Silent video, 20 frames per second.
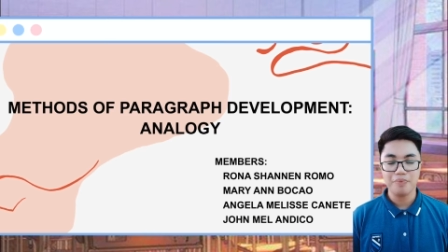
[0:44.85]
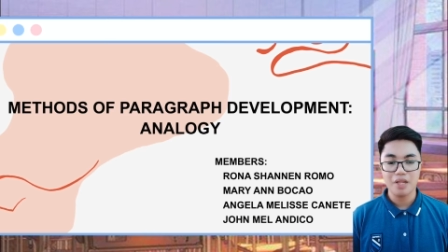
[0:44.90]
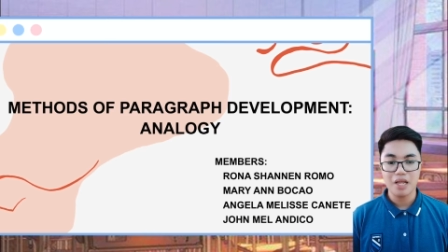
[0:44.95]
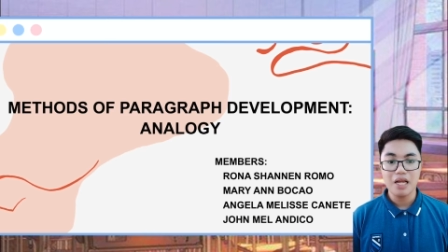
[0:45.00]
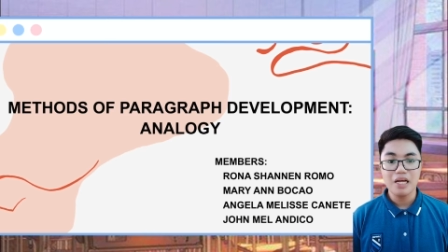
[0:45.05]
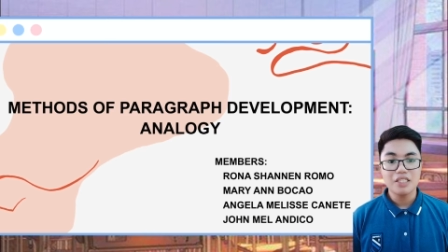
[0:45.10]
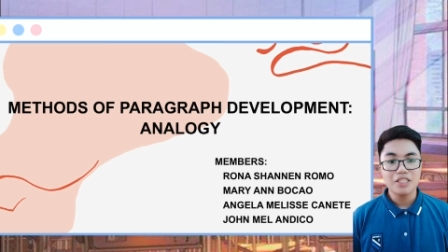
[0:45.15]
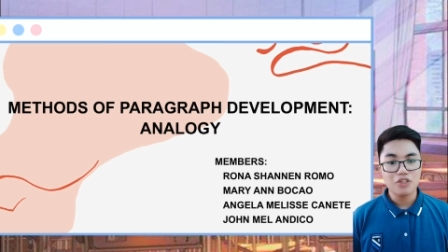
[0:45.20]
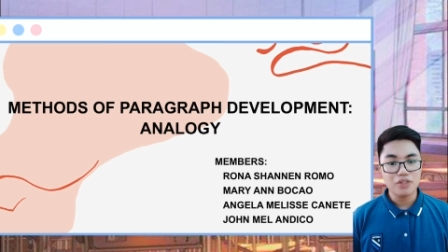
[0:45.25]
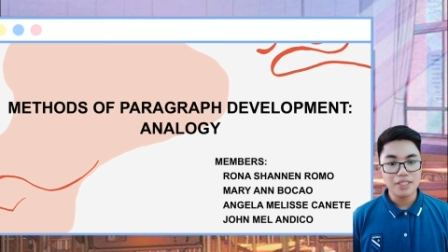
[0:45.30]

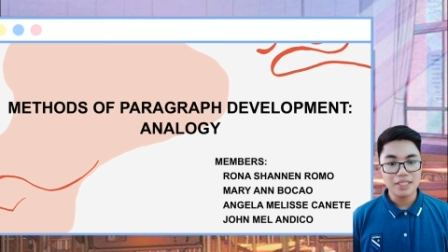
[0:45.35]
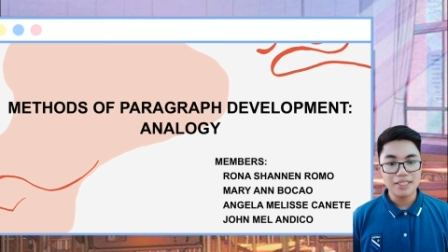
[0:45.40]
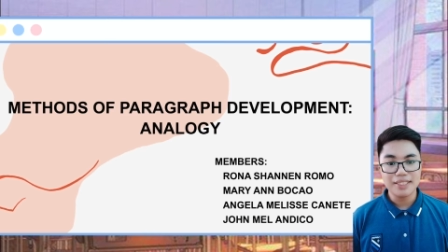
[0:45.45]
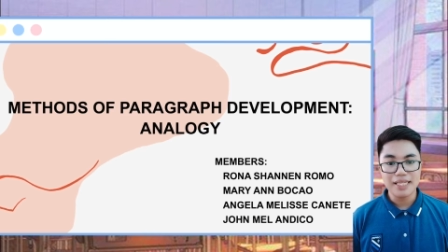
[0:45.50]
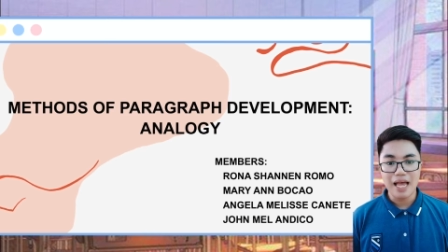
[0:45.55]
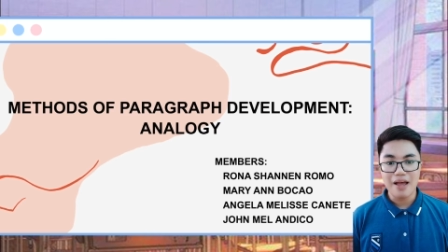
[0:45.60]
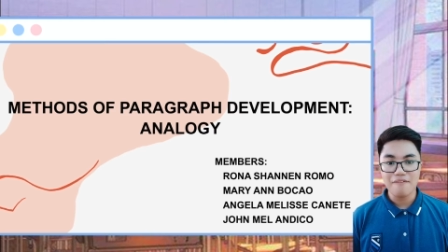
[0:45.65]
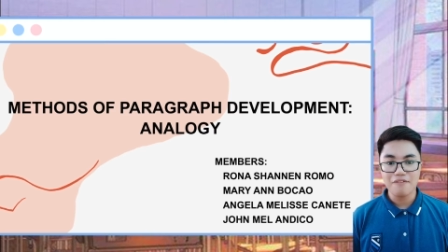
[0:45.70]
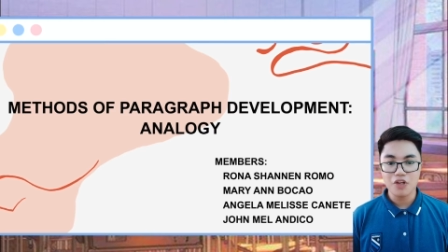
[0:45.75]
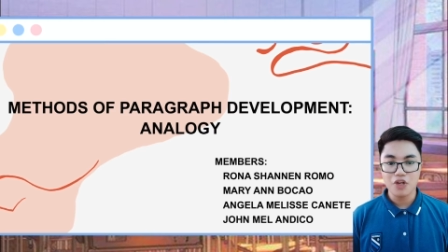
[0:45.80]
So this
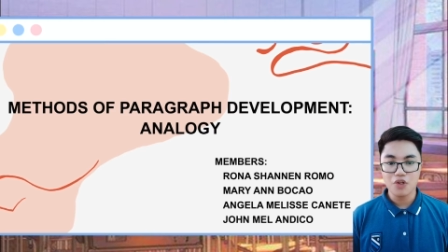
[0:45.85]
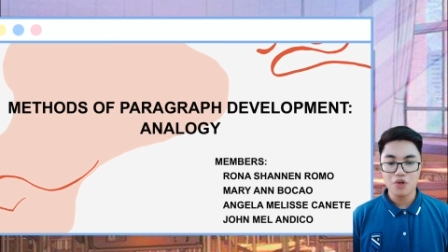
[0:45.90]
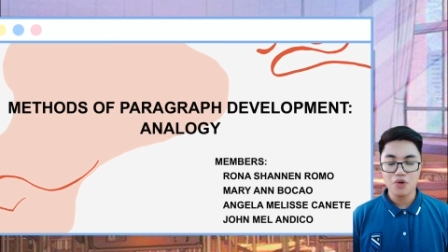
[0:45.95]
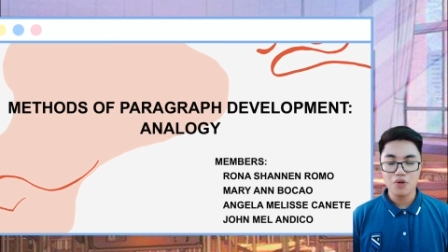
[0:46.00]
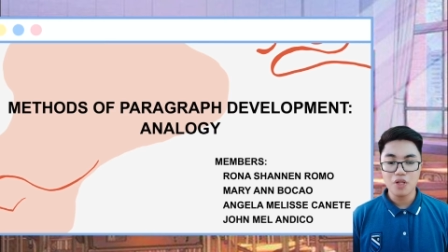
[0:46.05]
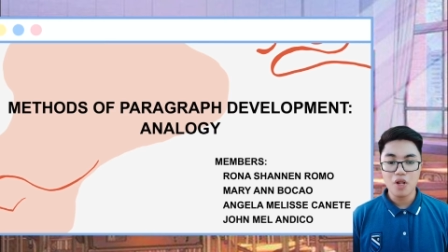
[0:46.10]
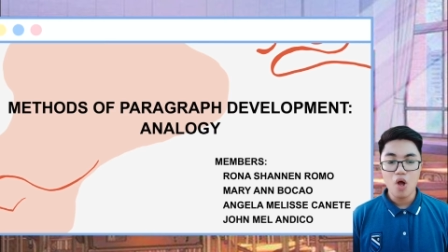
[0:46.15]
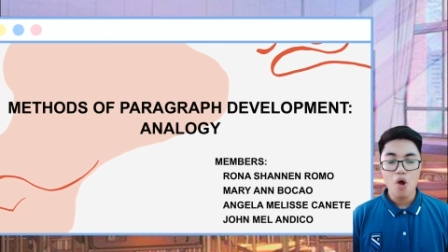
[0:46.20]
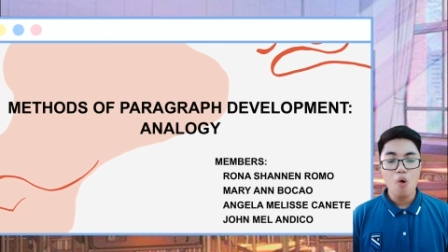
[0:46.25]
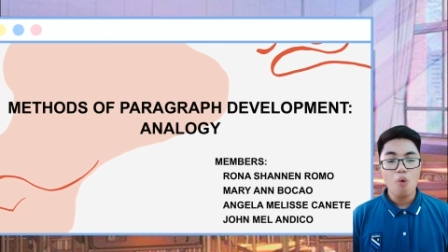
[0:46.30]
afternoon,
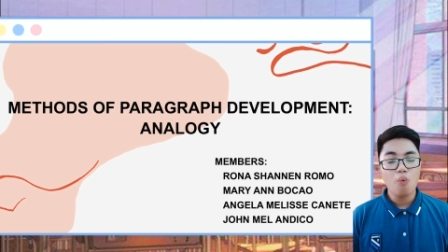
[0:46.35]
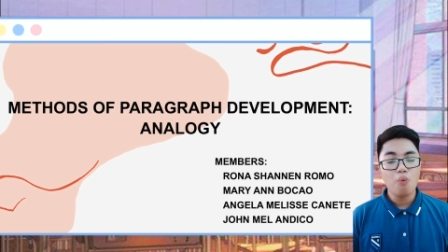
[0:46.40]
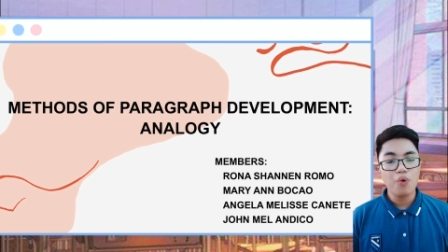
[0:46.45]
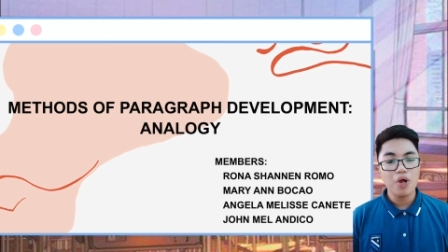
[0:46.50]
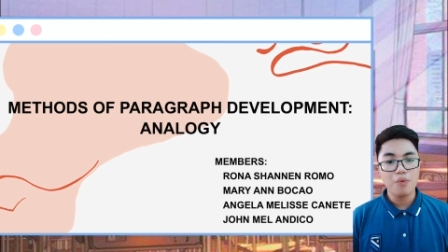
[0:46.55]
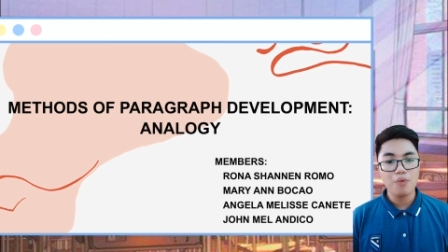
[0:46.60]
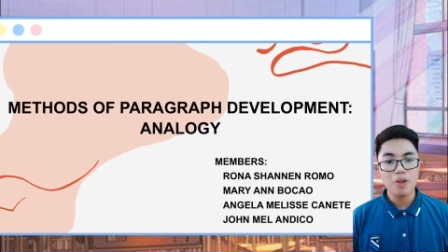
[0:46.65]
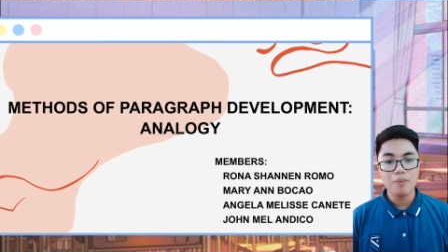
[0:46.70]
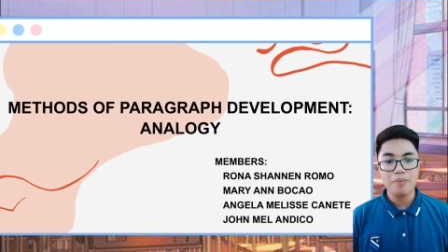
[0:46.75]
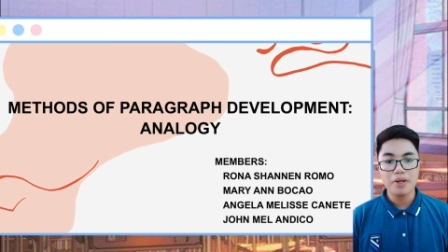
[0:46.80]
we
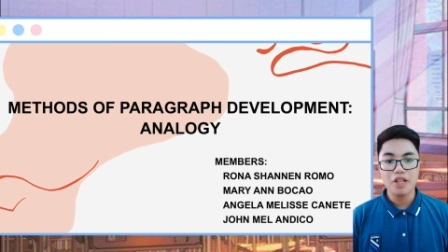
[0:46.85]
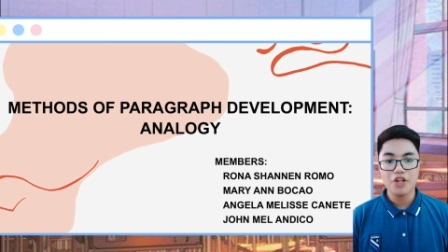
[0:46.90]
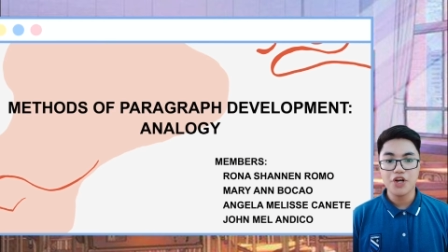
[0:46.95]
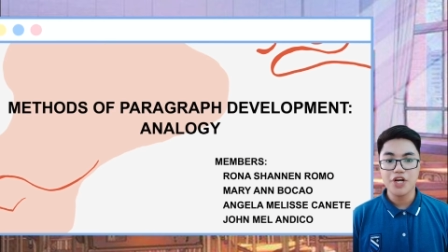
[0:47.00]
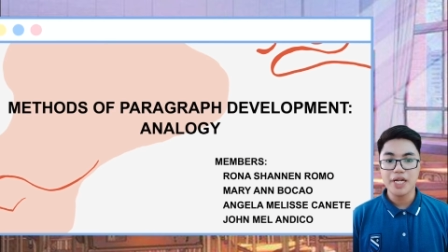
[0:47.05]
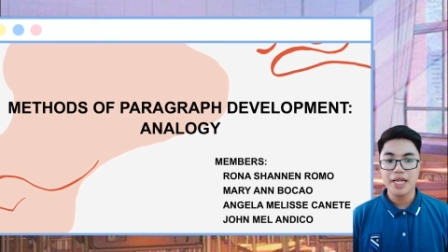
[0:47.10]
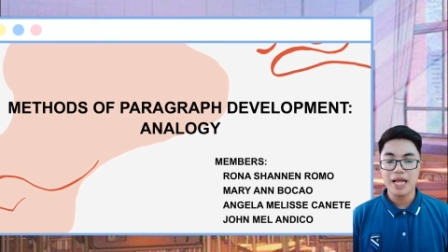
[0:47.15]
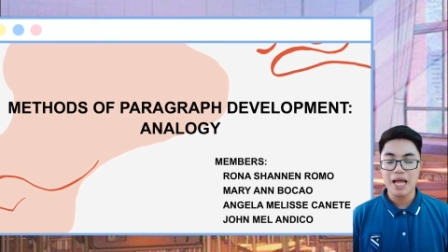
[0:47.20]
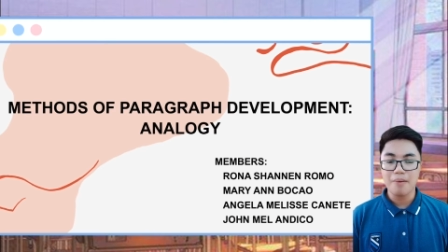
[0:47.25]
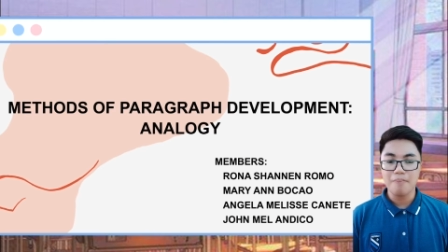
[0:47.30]
will be
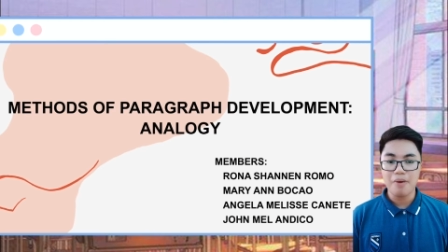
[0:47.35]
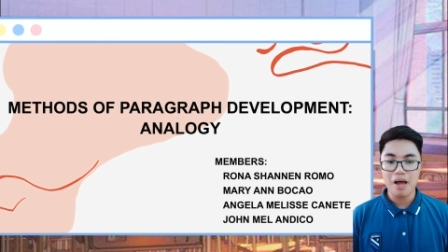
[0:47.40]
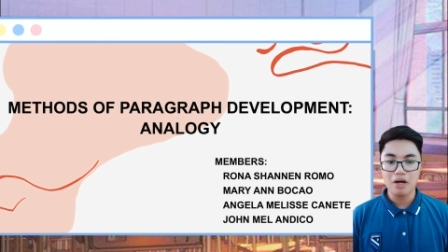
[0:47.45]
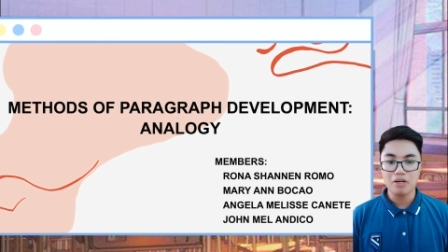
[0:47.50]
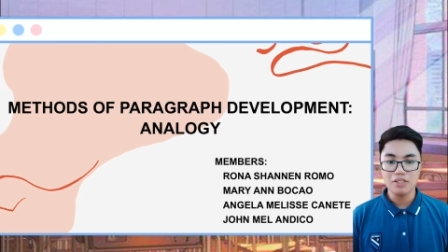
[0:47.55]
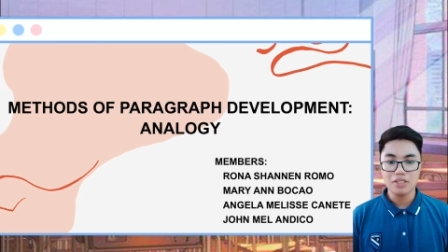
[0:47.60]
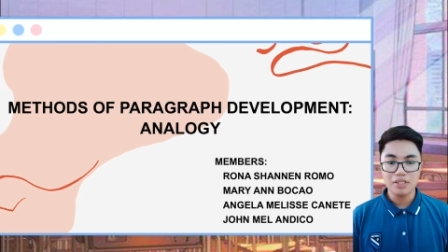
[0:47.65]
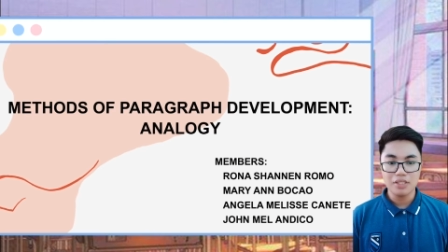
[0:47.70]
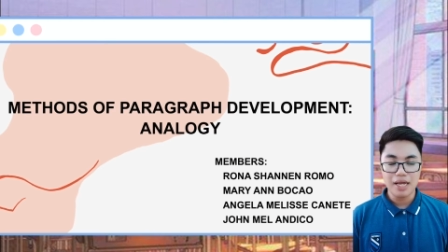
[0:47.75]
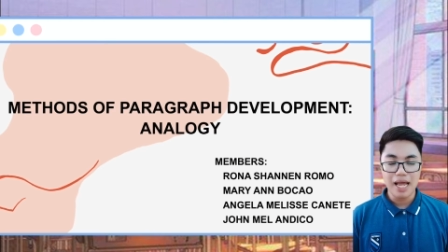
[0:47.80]
learning
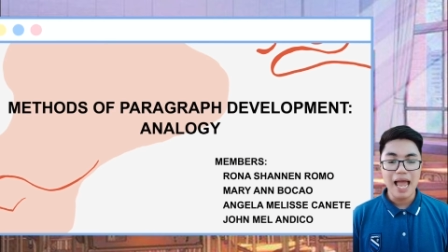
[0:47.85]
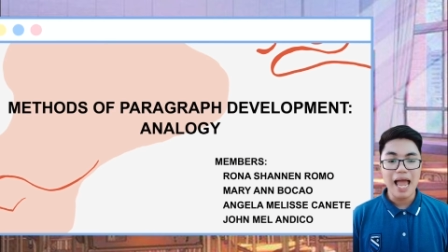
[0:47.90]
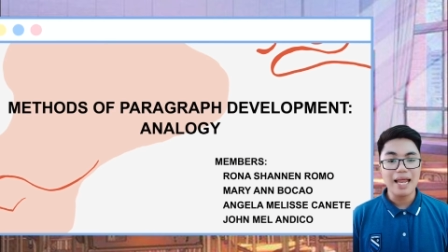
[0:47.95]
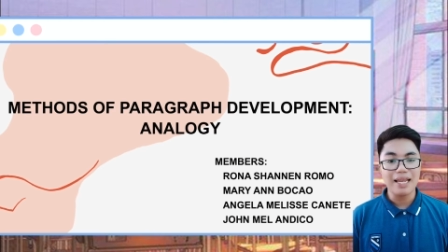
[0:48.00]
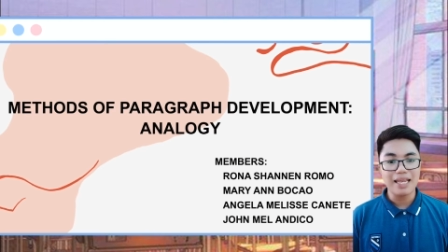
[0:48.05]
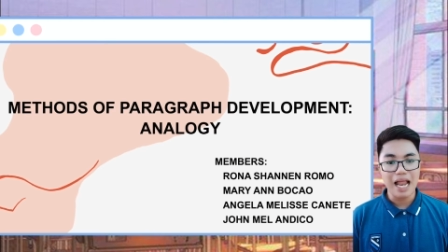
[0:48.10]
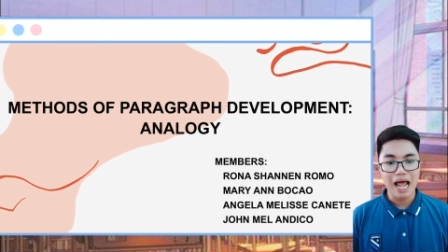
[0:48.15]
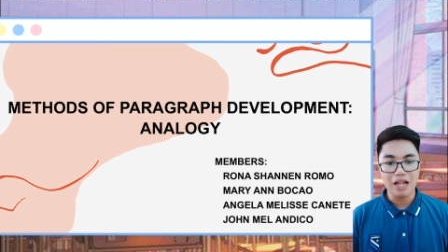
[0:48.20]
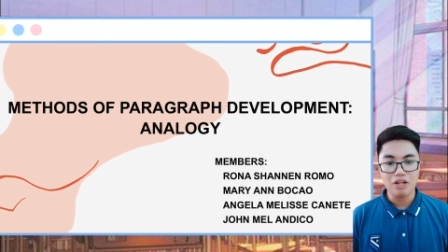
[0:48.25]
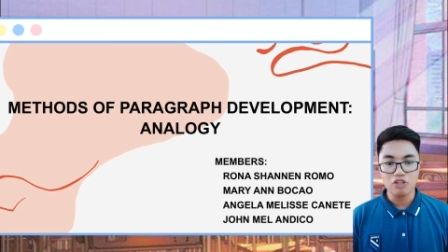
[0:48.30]
about
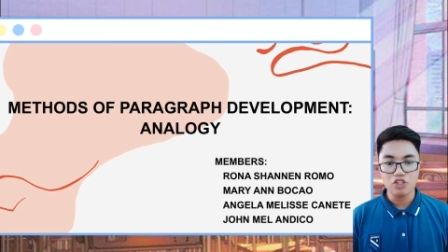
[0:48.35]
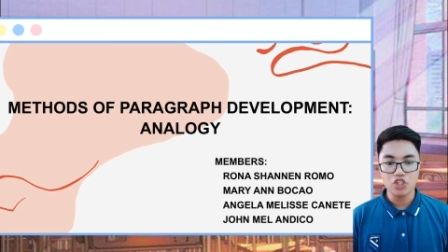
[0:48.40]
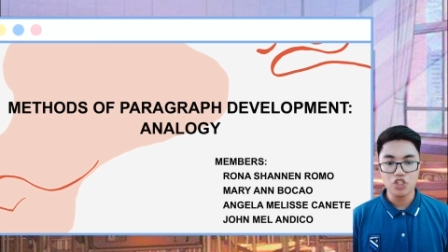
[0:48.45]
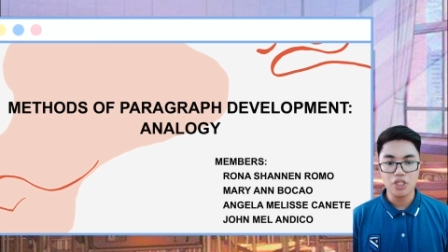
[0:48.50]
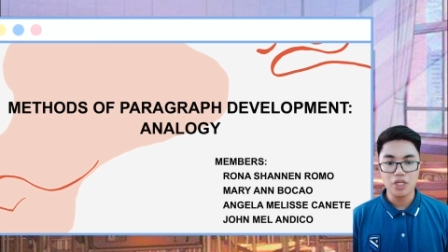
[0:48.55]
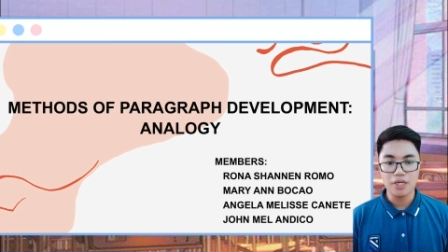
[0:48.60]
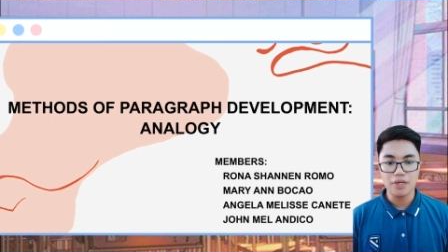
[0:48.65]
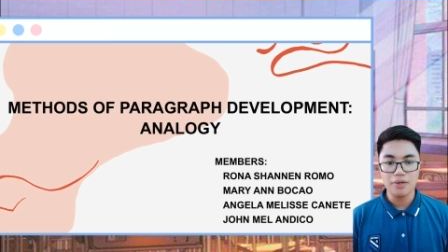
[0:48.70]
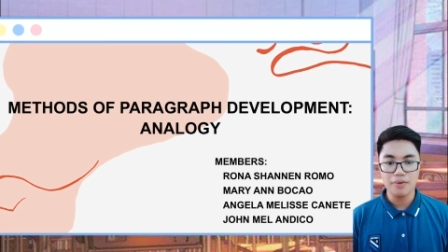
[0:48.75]
analogy.